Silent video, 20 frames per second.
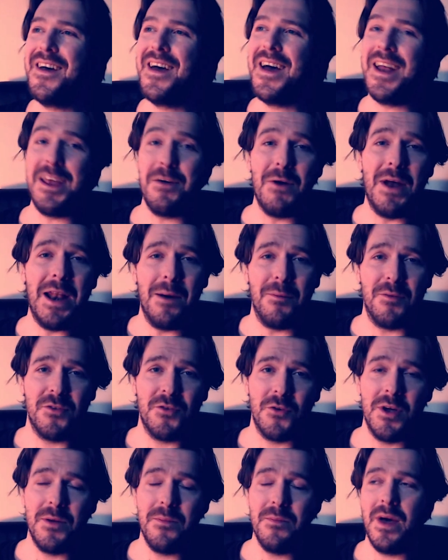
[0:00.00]
And he went up
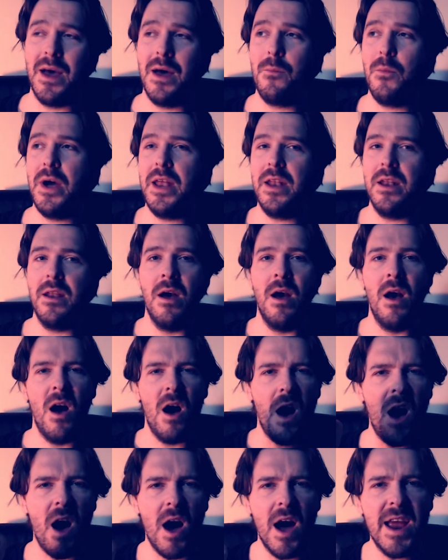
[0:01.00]
to him and went,
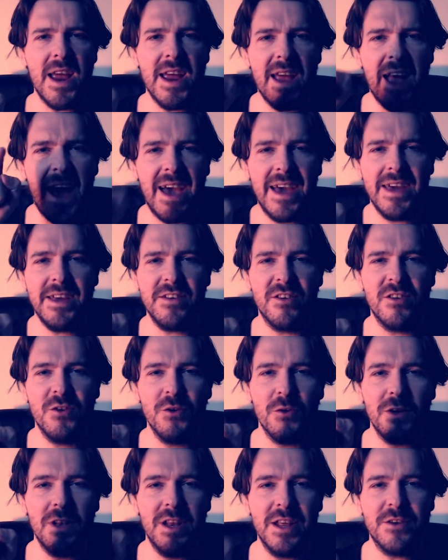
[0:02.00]
"I hate
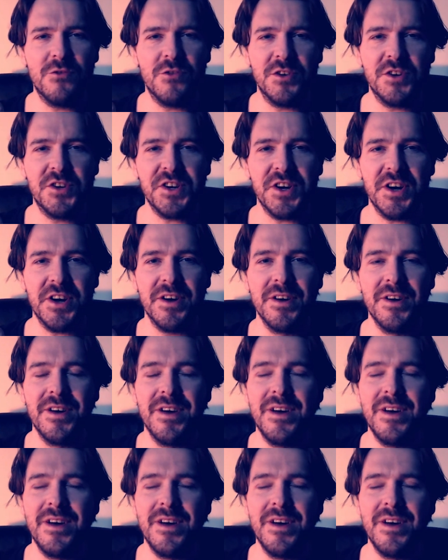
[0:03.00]
your literature."